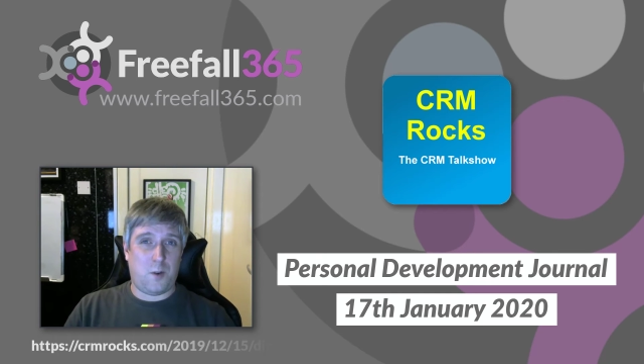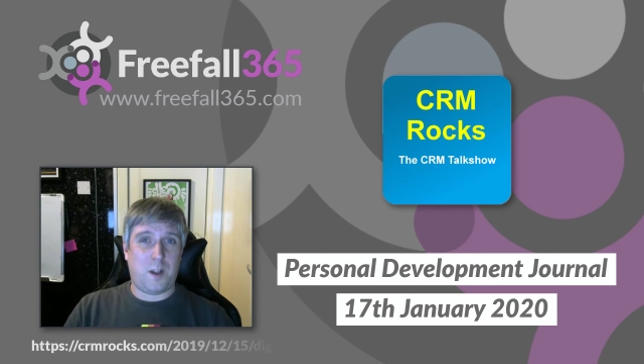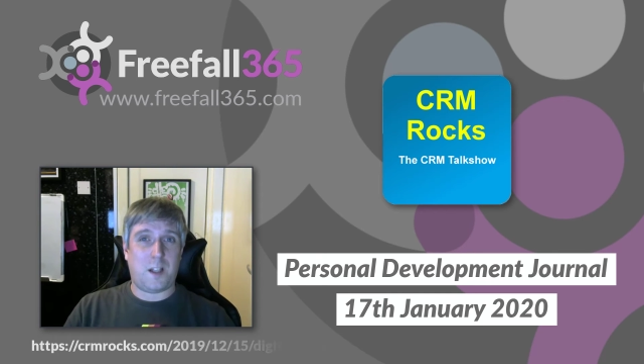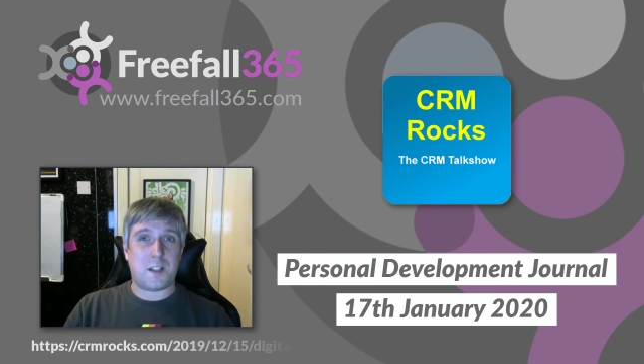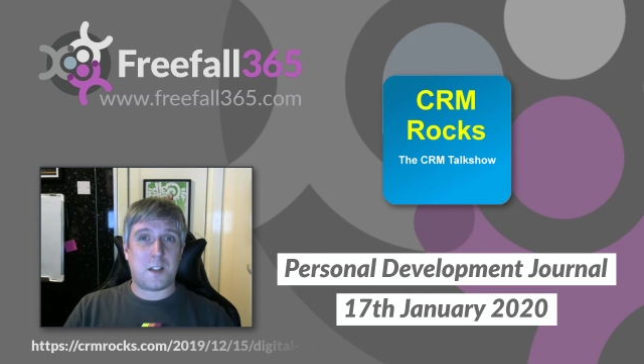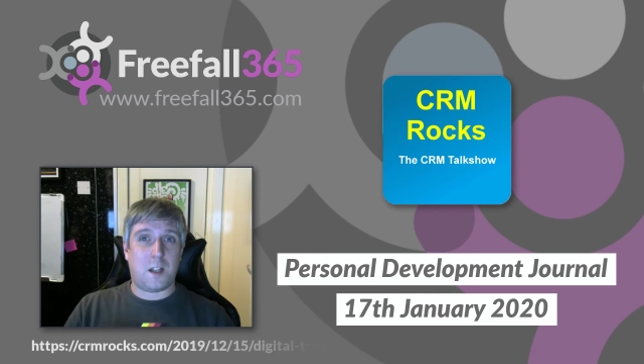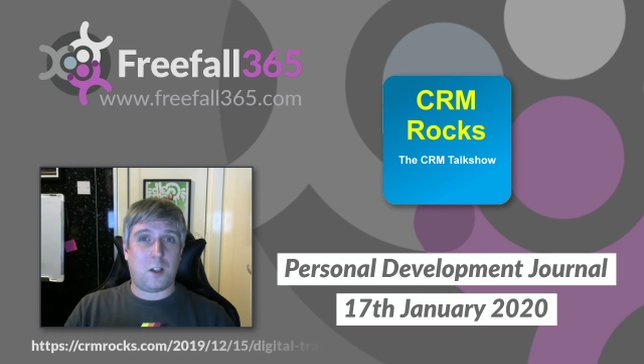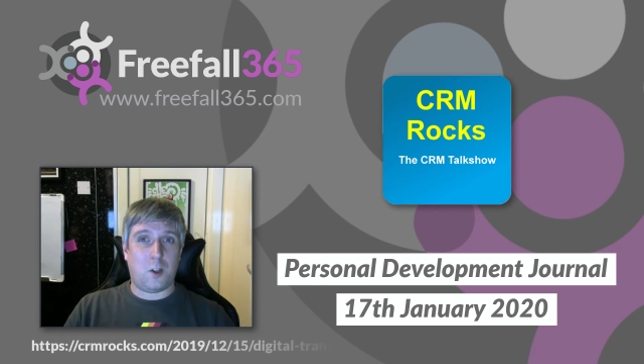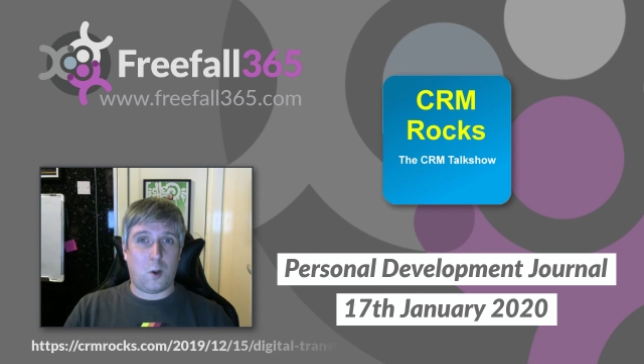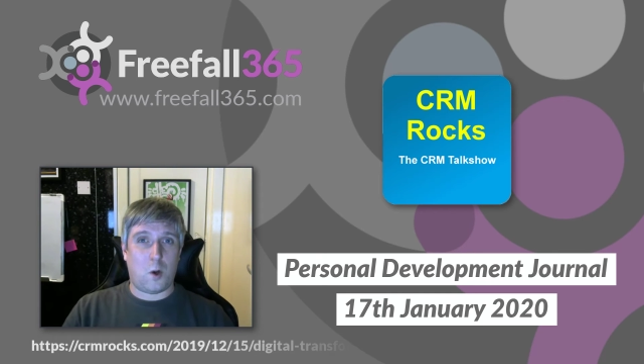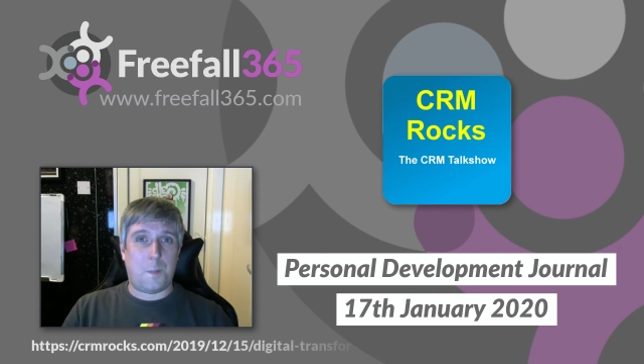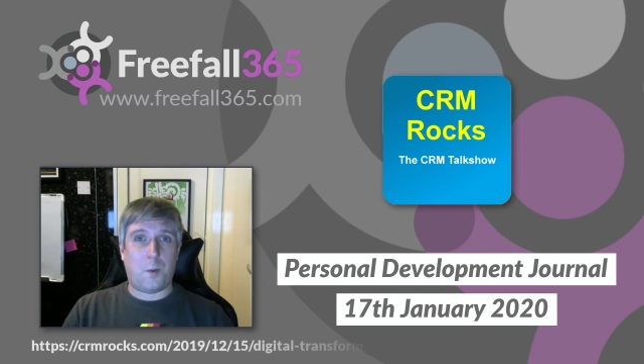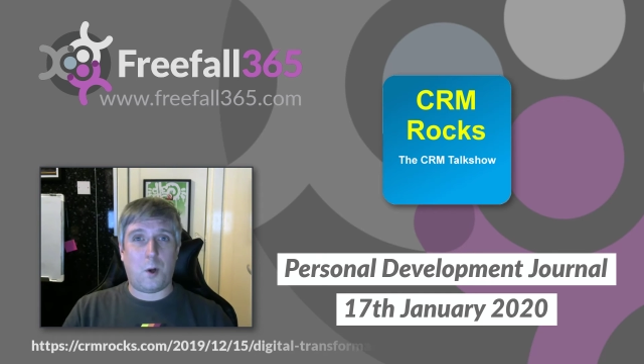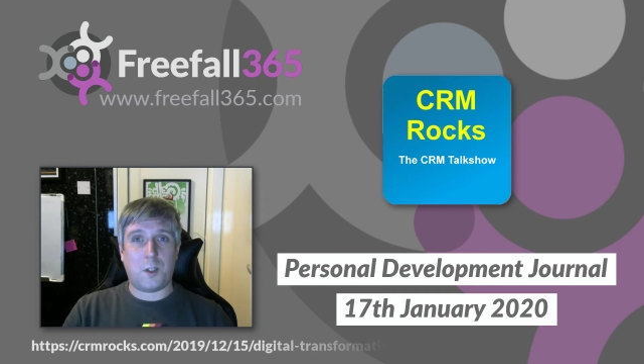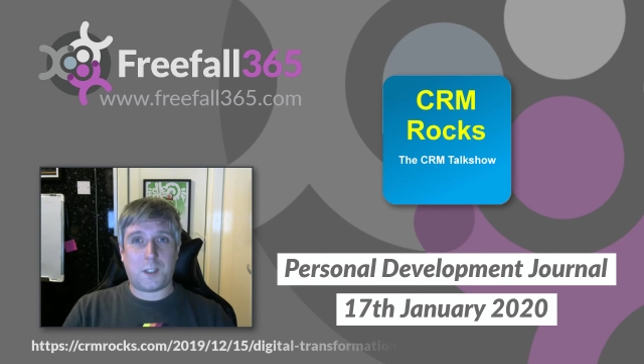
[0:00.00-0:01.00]
Now I listen to a
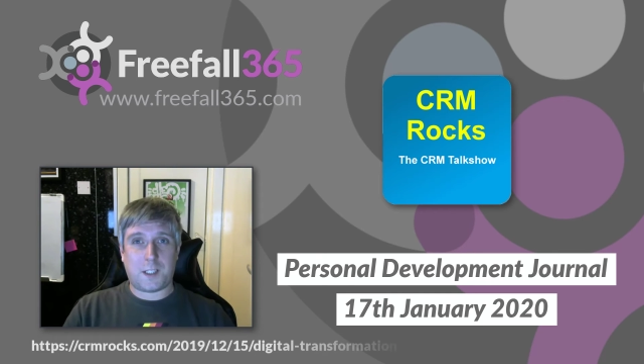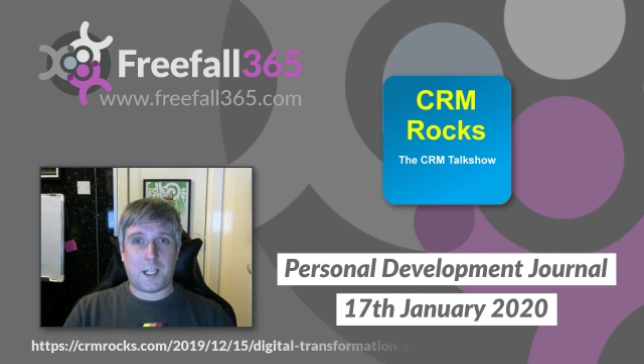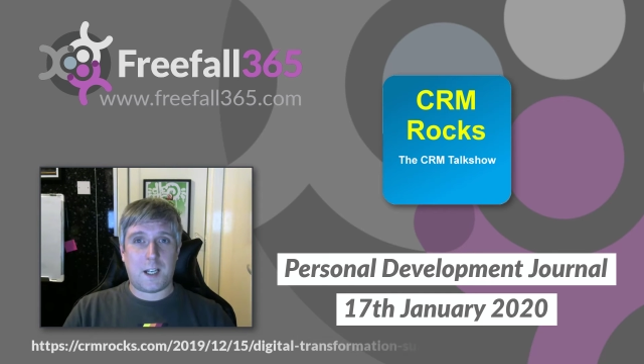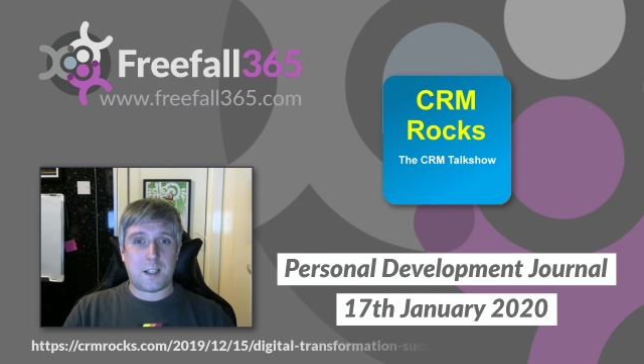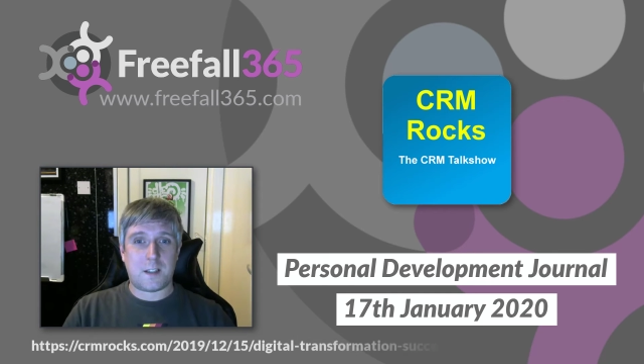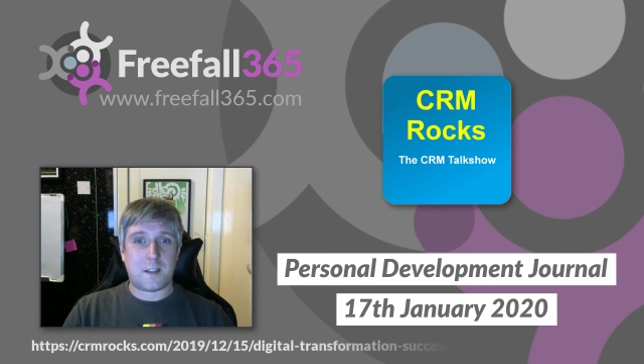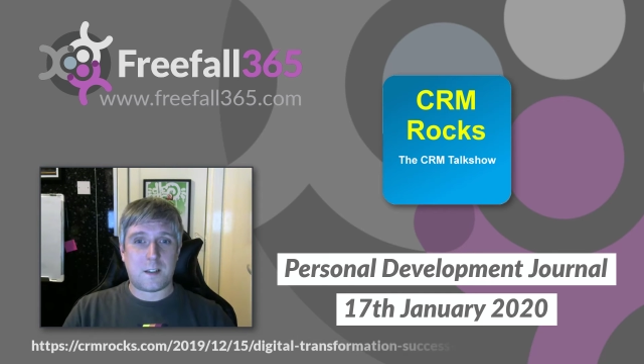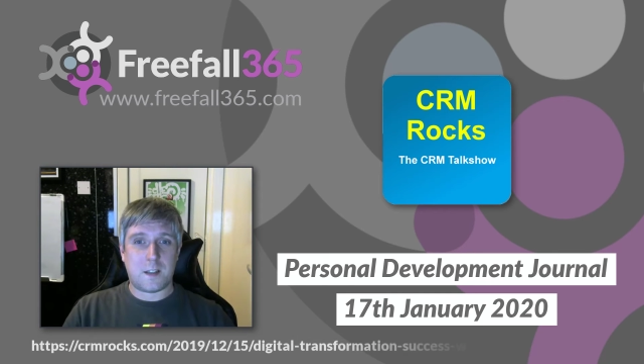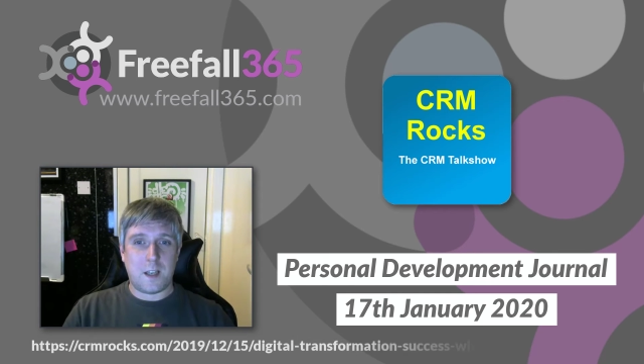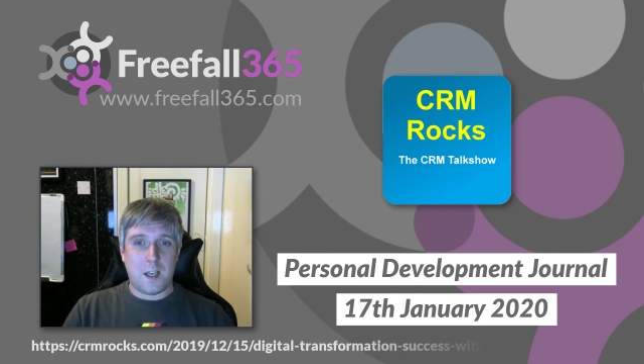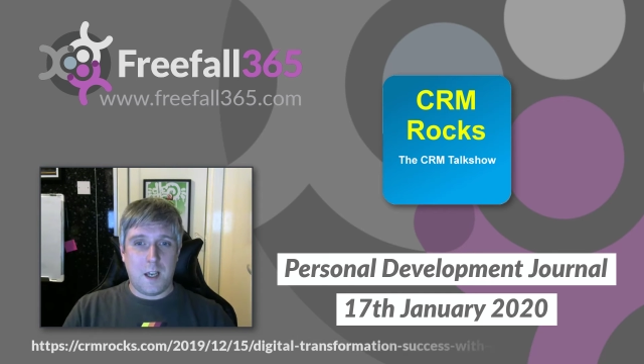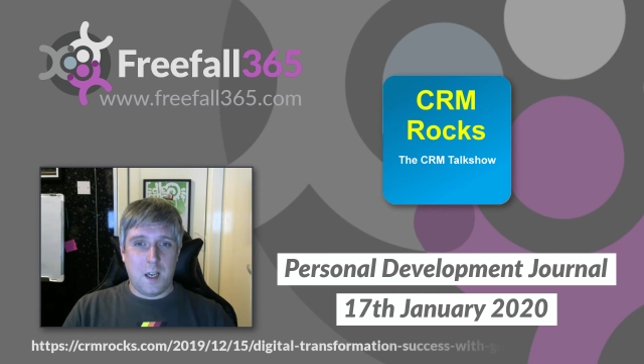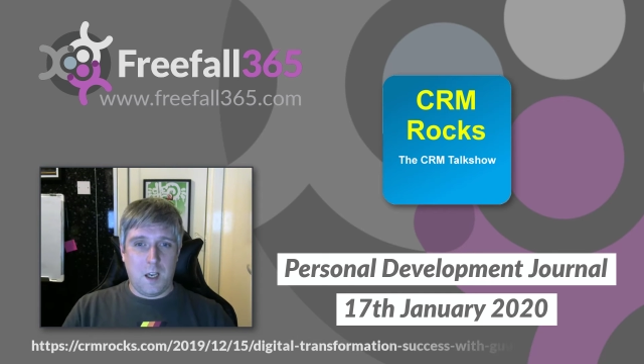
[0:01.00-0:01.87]
lot of podcasts